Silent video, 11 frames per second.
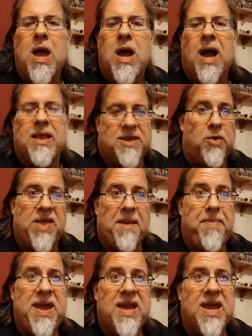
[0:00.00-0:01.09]
And so they're
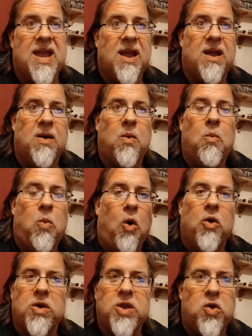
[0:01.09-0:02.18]
picking
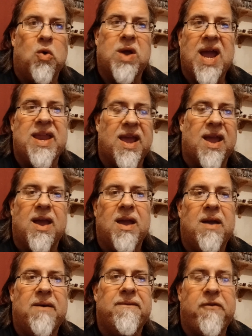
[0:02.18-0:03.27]
what you're getting
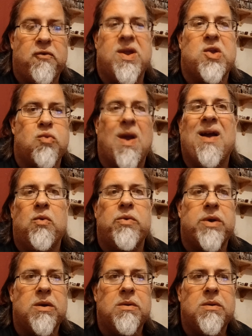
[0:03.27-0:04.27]
for each round,